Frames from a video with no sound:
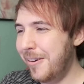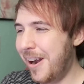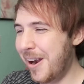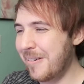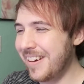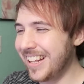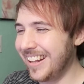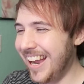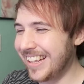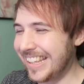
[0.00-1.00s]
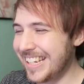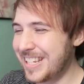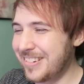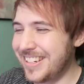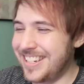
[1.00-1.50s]
Oh, I really like
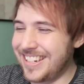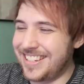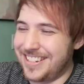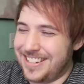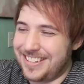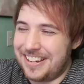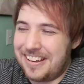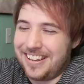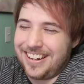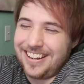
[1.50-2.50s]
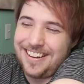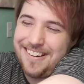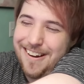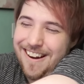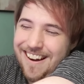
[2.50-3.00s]
this. It's just a slow little.
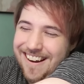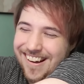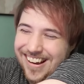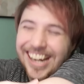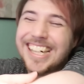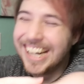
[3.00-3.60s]
Oh,